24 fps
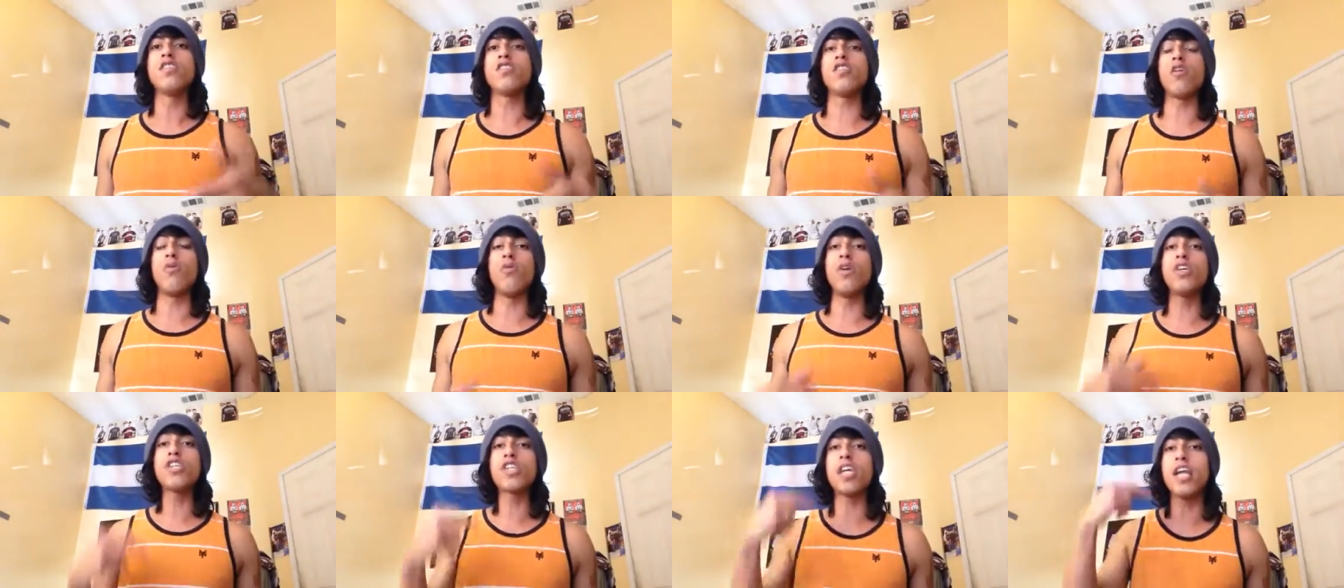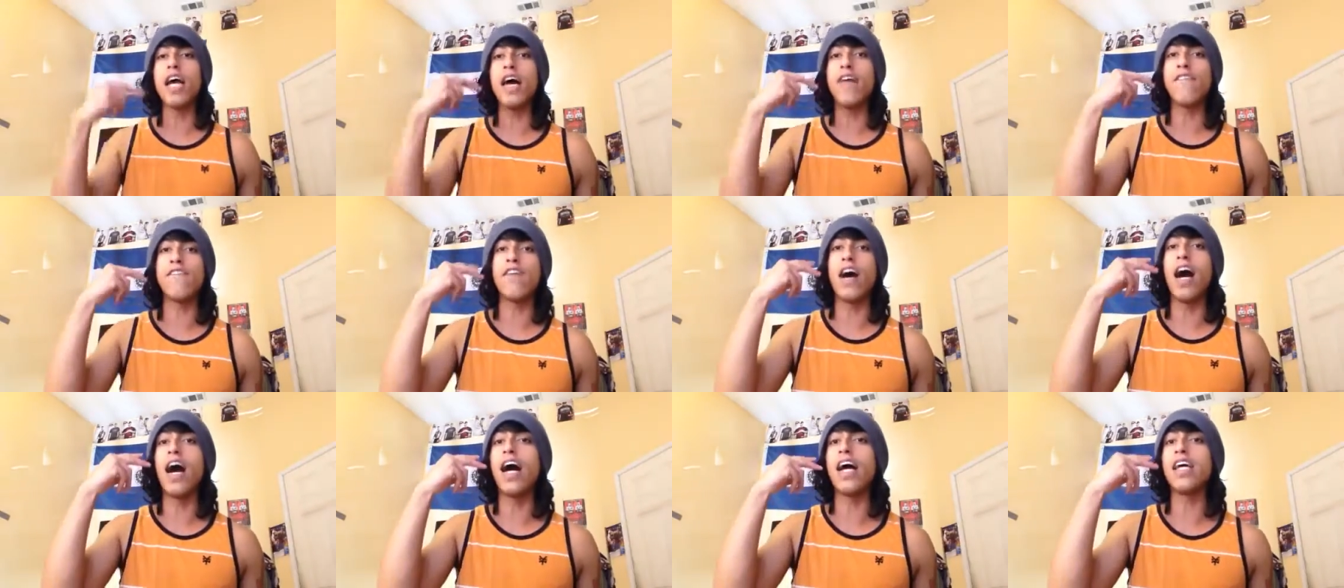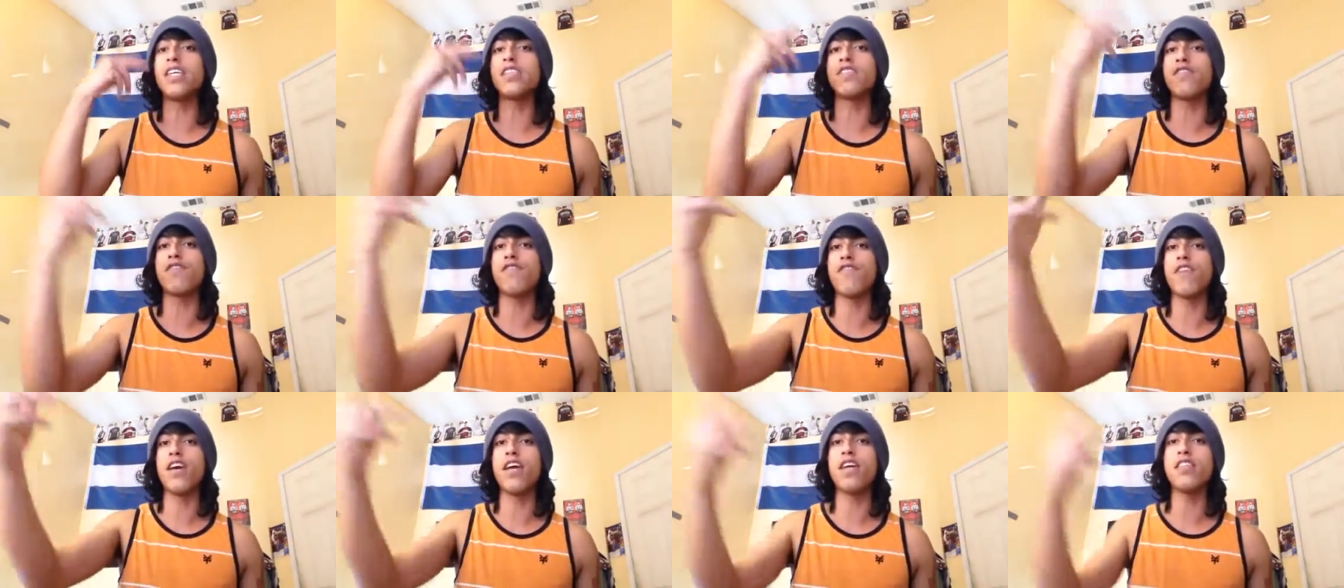So we should have eyes
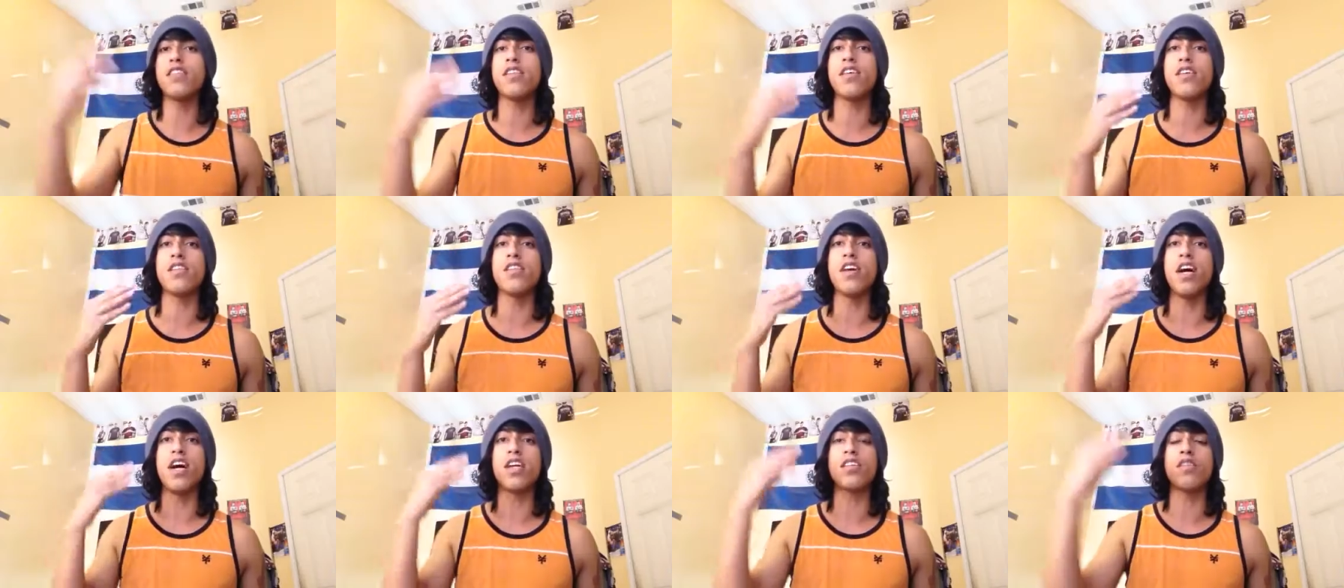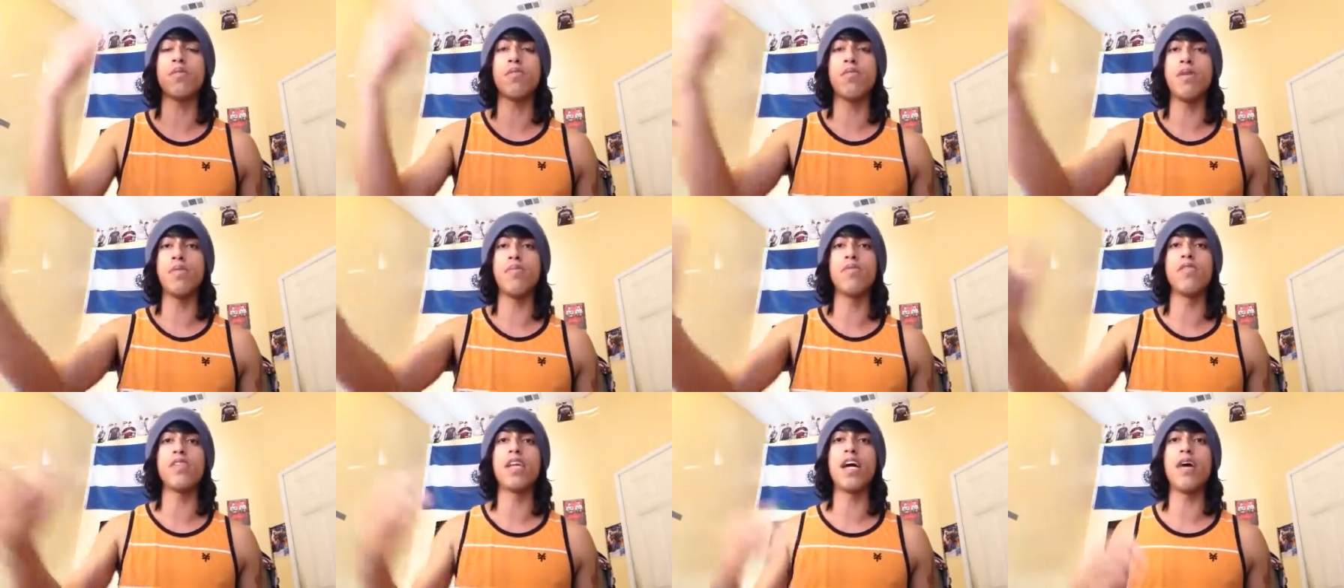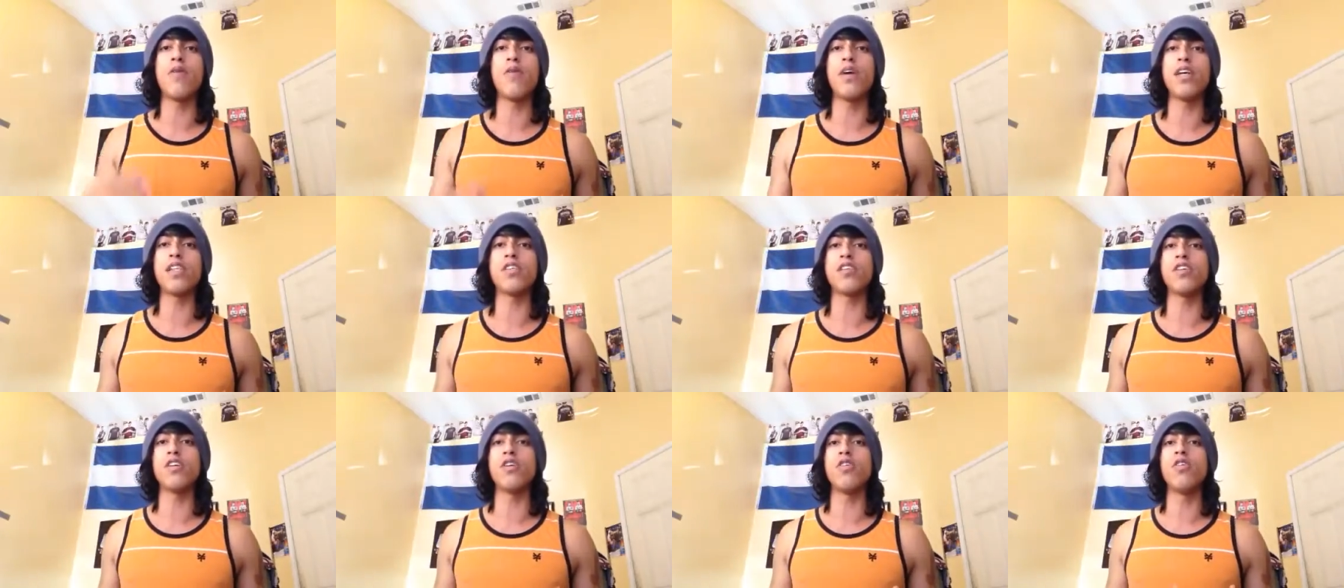of faith to talk to people that
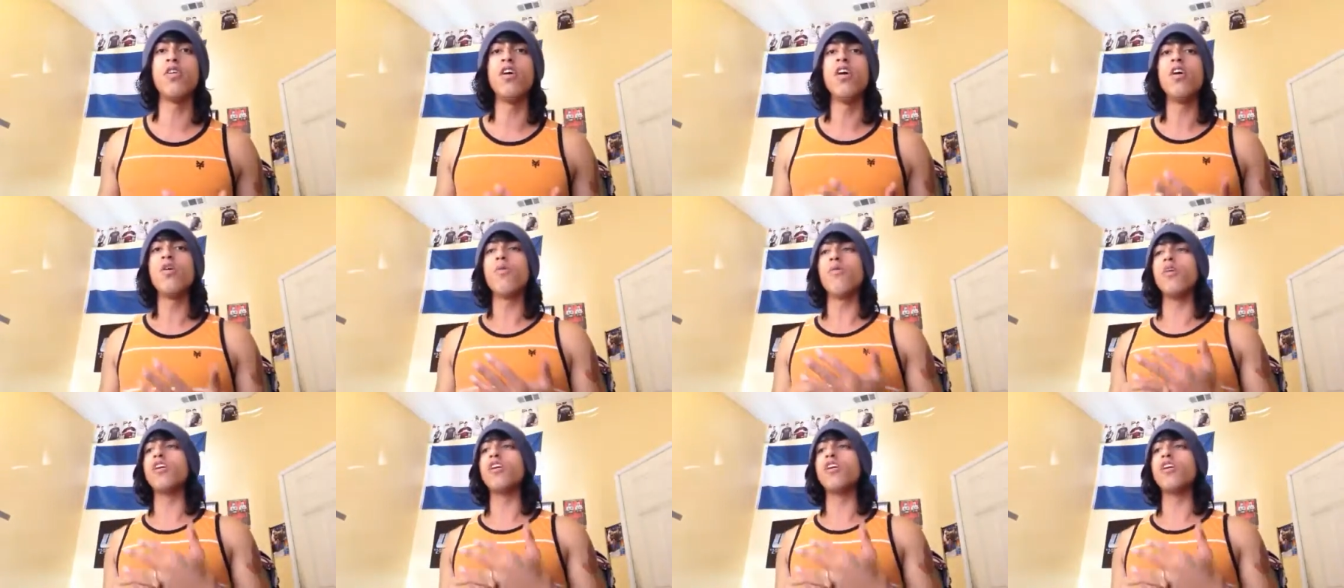way too.